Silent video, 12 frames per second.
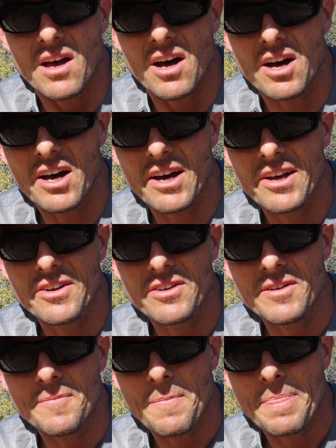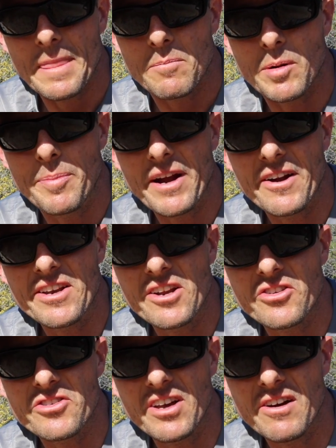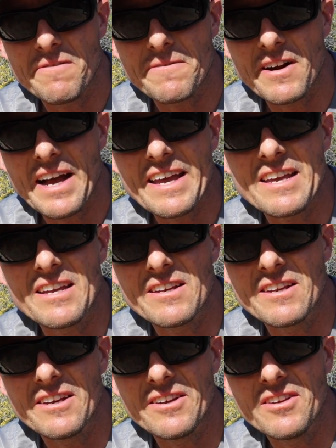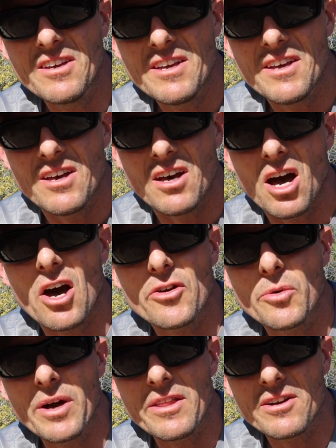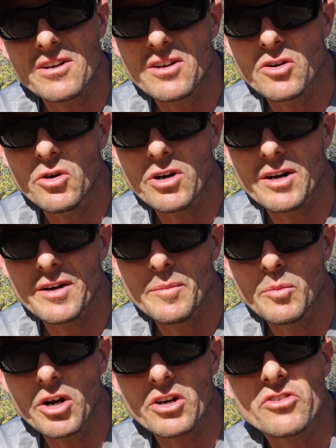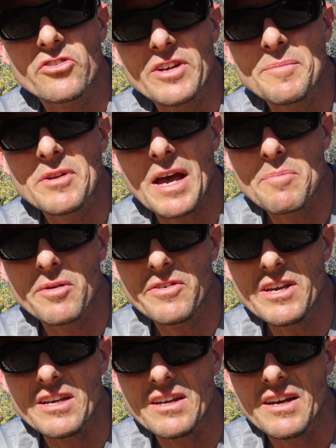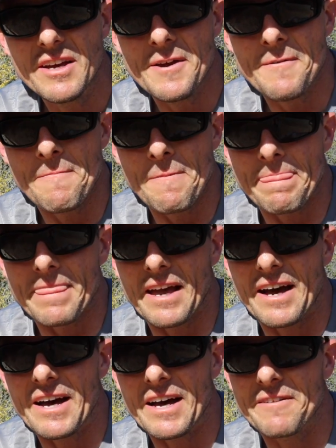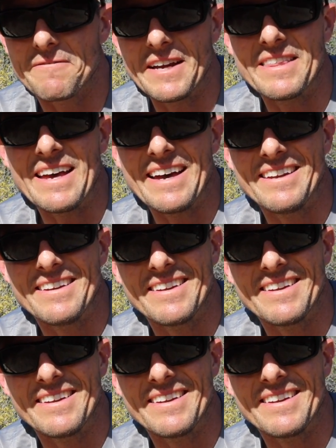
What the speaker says: on preparing yourself for hiking in hotter weather or more extreme type of heat. I find that